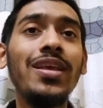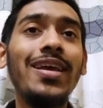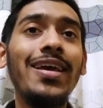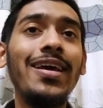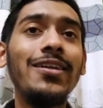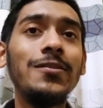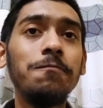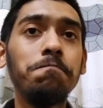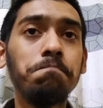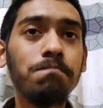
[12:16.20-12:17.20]
And
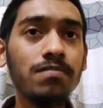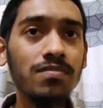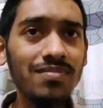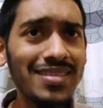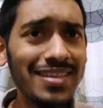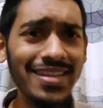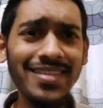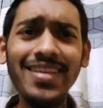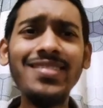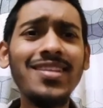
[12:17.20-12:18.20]
the
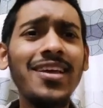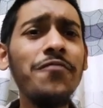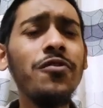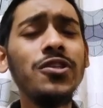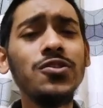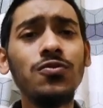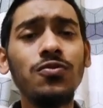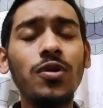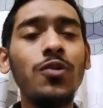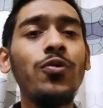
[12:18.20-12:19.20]
thing is, like if you're just
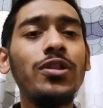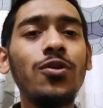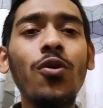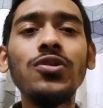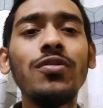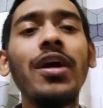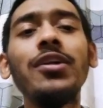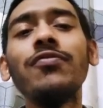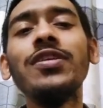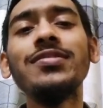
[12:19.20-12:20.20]
working with codes or kind
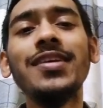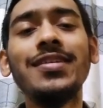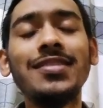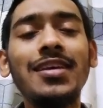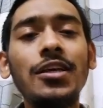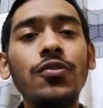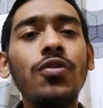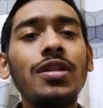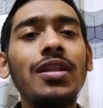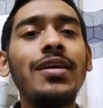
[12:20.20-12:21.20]
of these things,
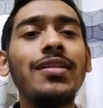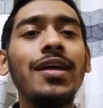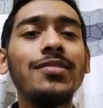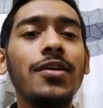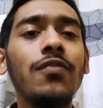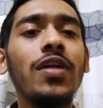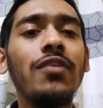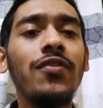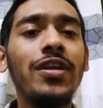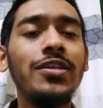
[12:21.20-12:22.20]
like that's kind of like
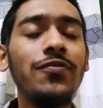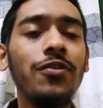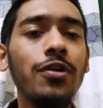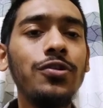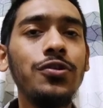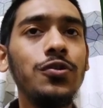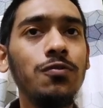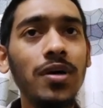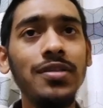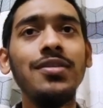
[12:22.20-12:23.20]
very difficult to do.
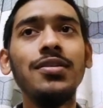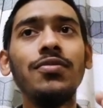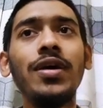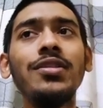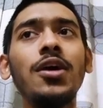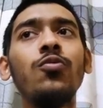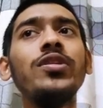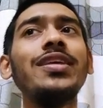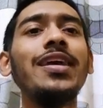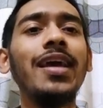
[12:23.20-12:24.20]
But right now
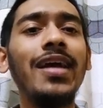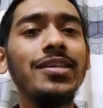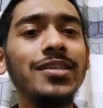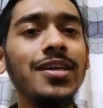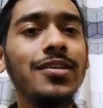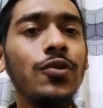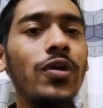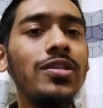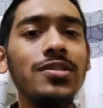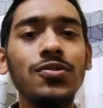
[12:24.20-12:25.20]
with n8n you
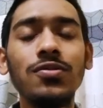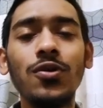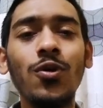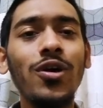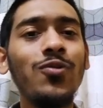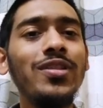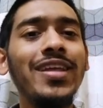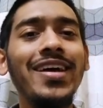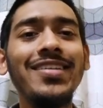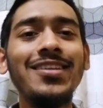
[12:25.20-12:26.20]
can just going with
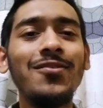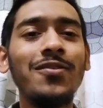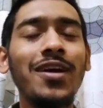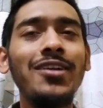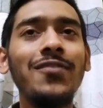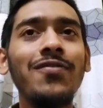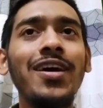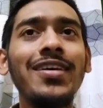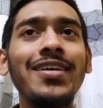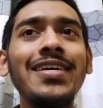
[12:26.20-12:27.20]
that, kind of like